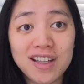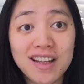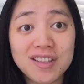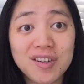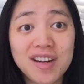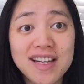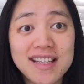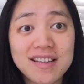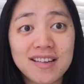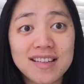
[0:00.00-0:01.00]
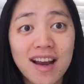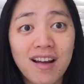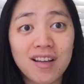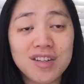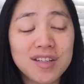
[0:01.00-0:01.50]
Like that's crazy. Like,
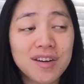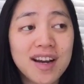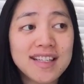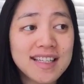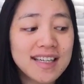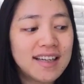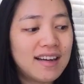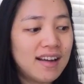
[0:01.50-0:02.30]
technology is crazy.